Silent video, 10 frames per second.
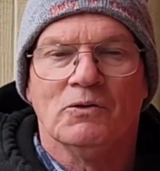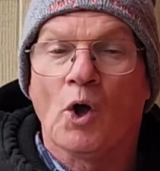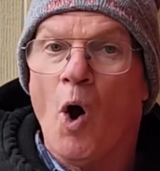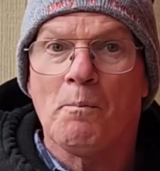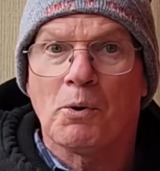
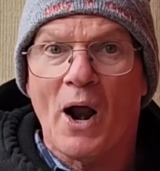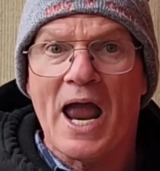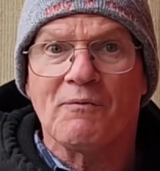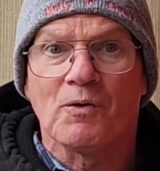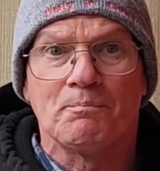Don't
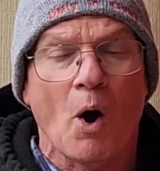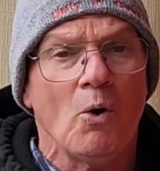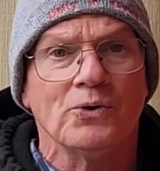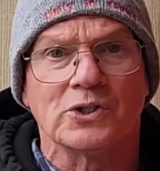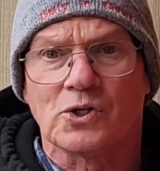pray for
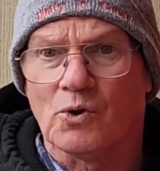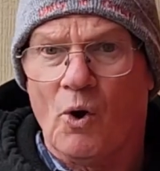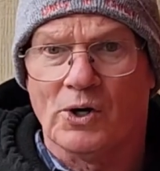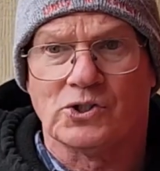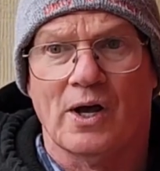boldness, the
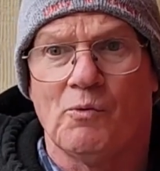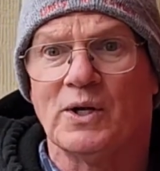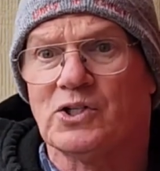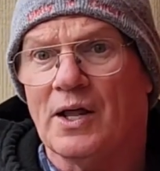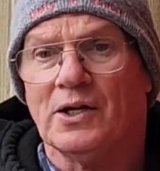Lord said.
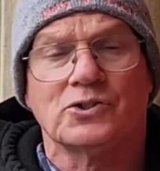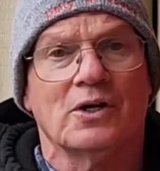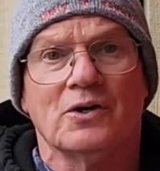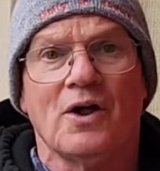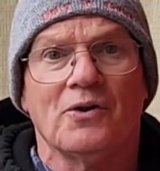We said this
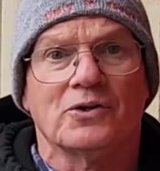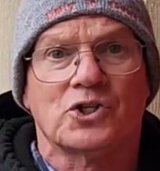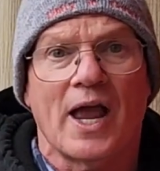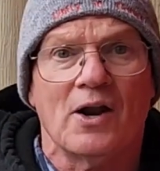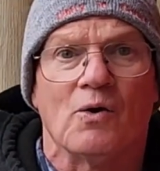in another
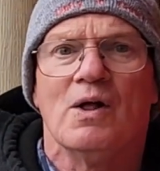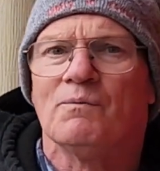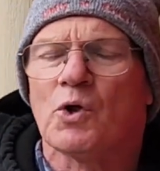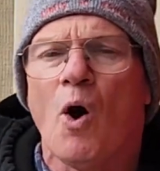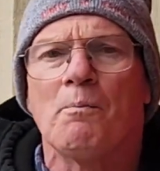channel.
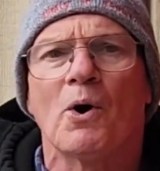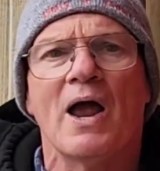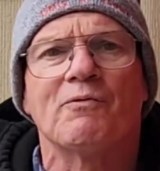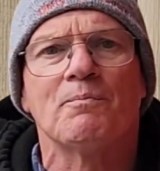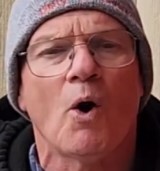Don't
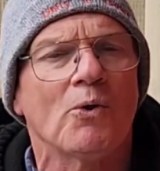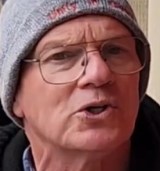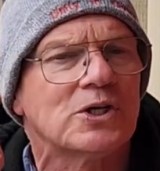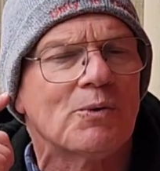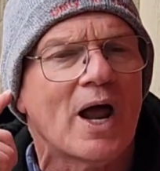pray for
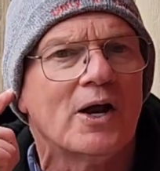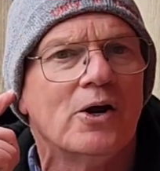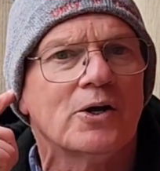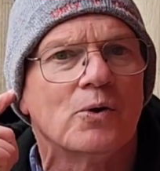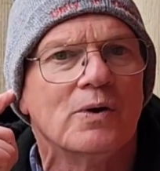boldness, I will not
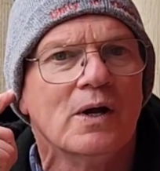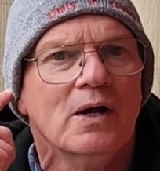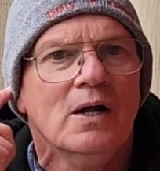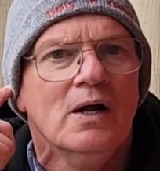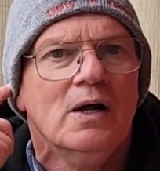hear you.
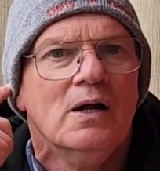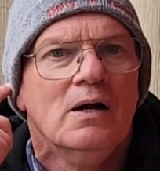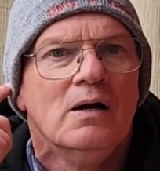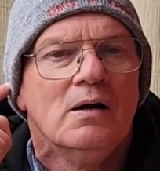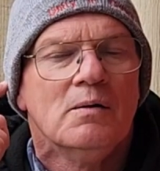
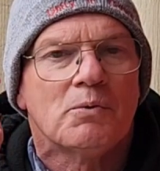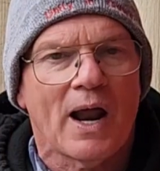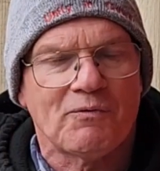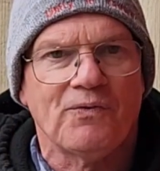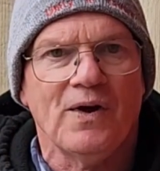
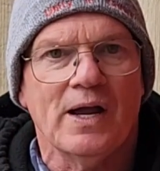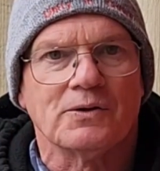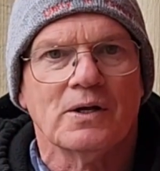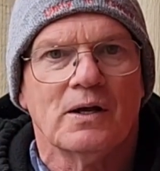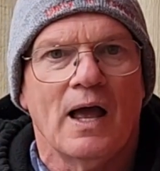Pray for
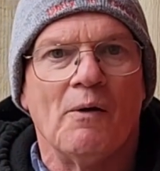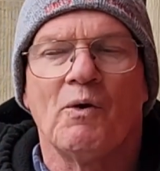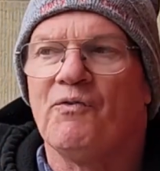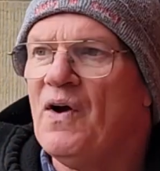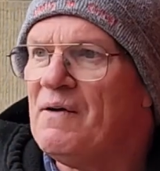faith.
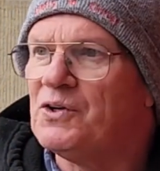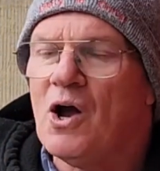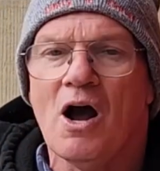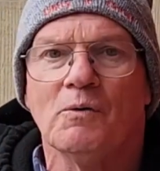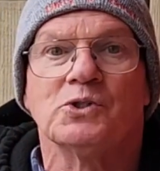And when faith
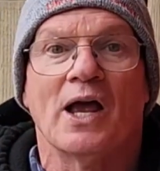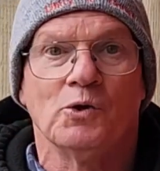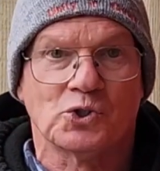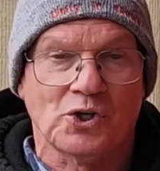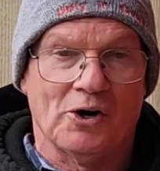comes
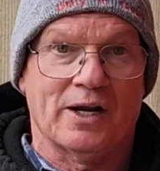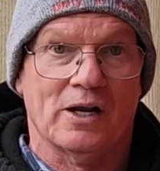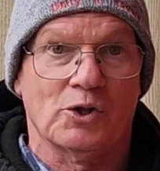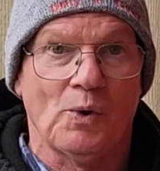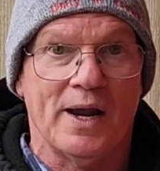and you start
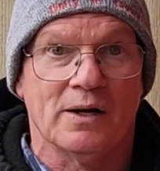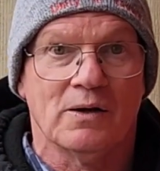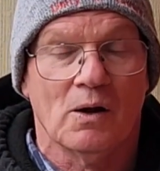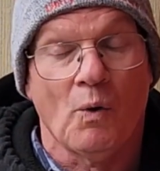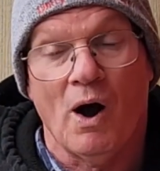getting
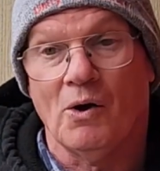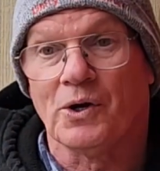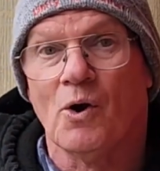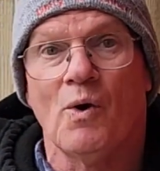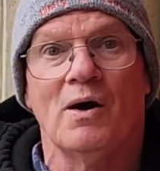threatened, well,
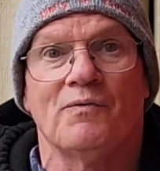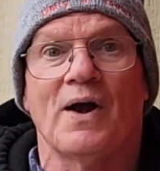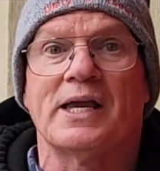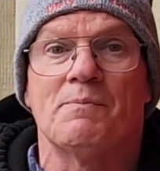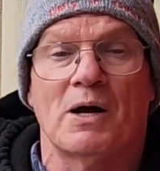you know what? If
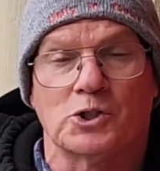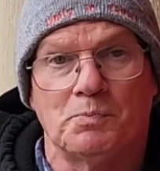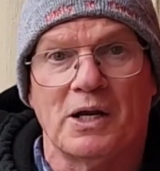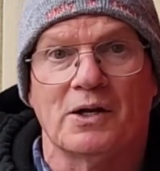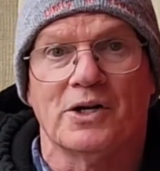I keep on
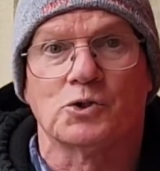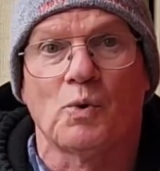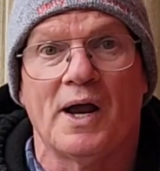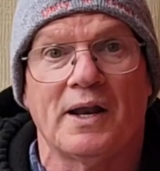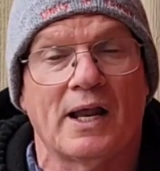speaking this
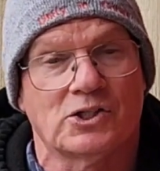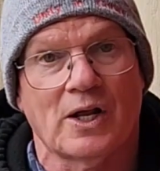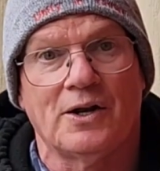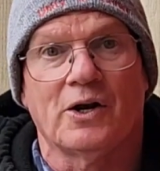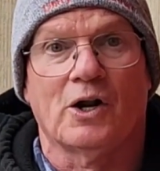way, they
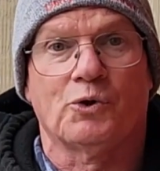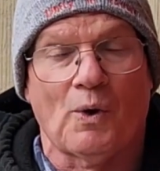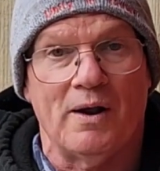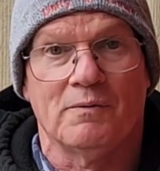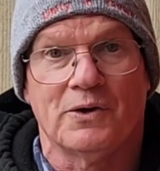said they're going to
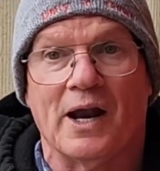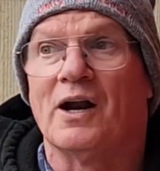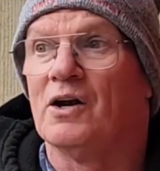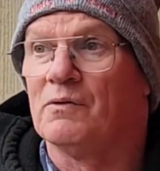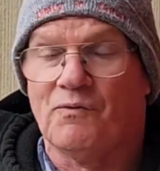threaten. They're
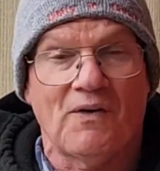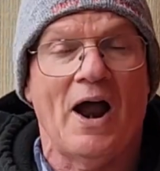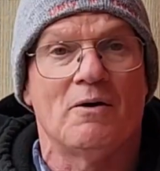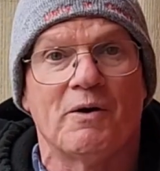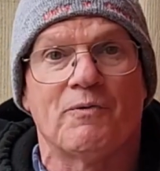going to
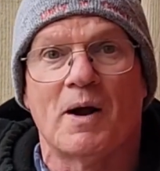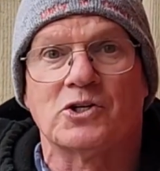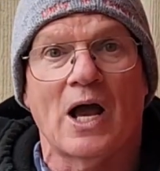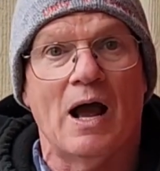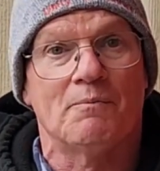fire me from my
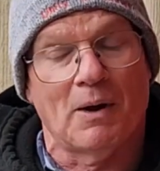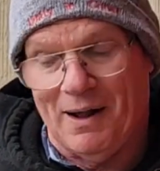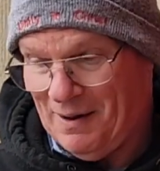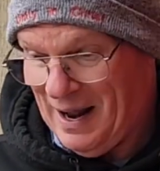job, but I